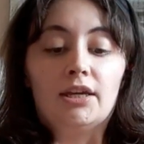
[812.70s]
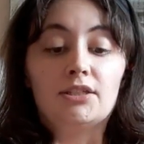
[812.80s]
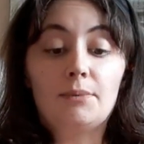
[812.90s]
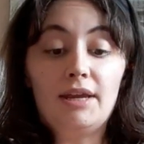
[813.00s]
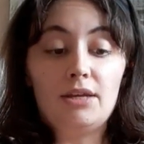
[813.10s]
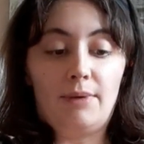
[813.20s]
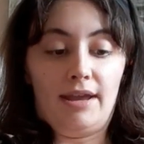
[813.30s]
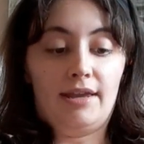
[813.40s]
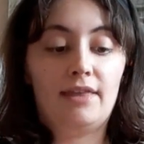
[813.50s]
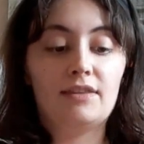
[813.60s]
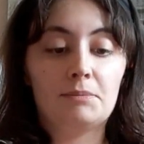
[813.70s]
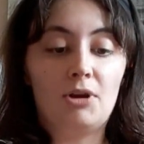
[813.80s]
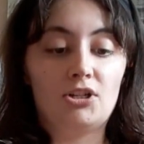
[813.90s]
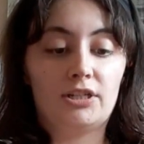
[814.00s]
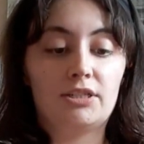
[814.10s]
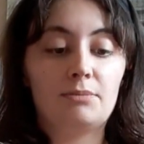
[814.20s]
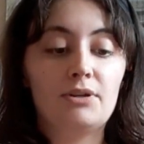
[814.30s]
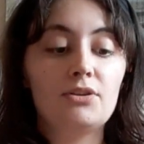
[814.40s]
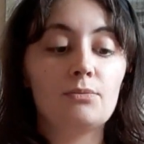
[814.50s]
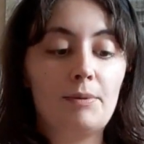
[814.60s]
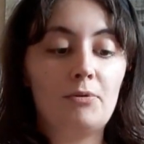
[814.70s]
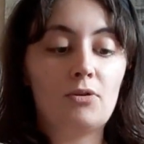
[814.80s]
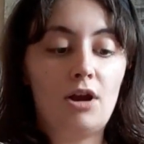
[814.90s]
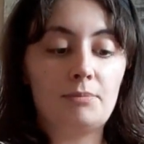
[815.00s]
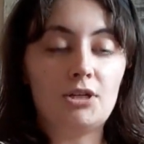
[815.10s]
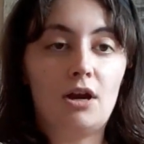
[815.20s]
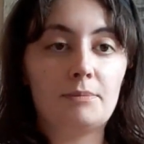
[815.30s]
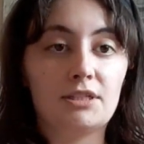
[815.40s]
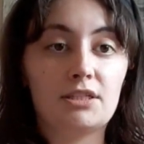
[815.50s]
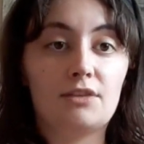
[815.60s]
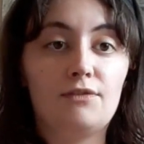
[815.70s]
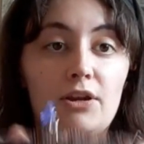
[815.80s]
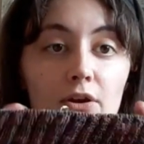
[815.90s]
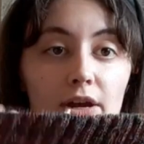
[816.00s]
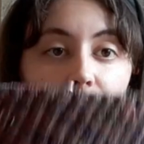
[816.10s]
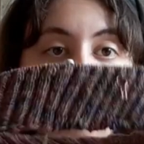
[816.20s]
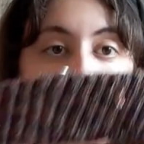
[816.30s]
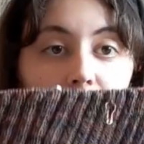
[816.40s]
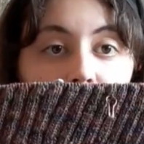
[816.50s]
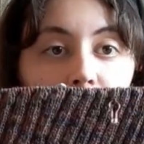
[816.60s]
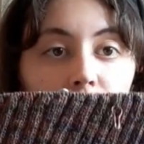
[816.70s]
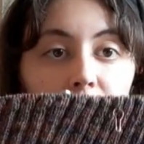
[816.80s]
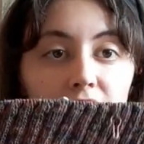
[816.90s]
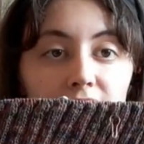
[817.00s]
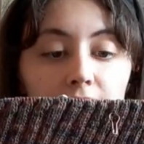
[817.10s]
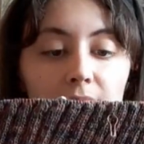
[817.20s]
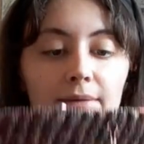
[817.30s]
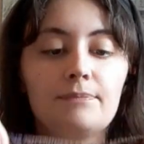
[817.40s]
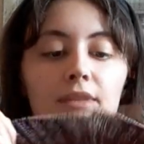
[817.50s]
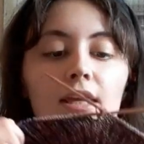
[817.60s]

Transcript: So anyway, this project, it's one of the Ripple crop tops. It's the fingering weight one from Jessie May.